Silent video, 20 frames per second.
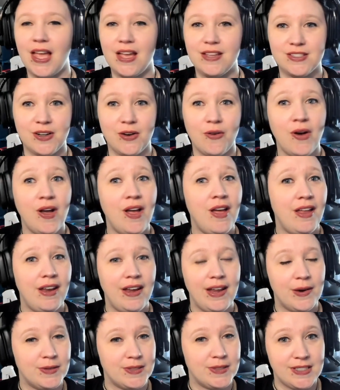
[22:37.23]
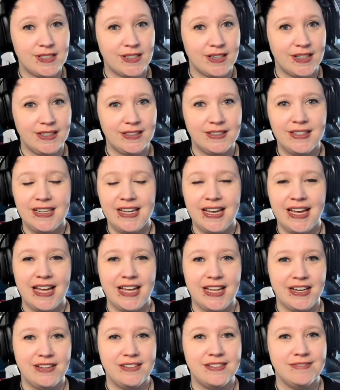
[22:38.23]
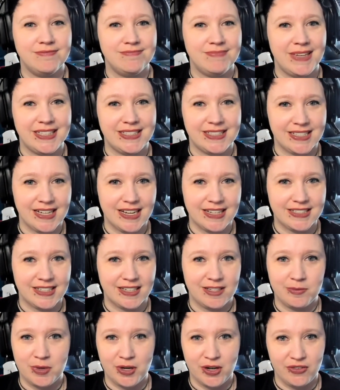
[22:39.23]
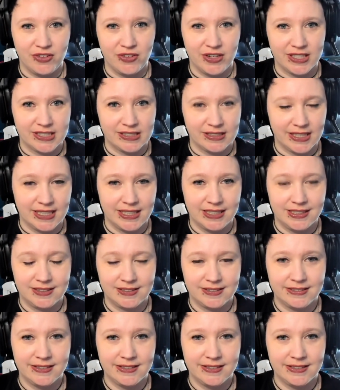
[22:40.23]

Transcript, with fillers: So now it's done, and it's not done perfectly.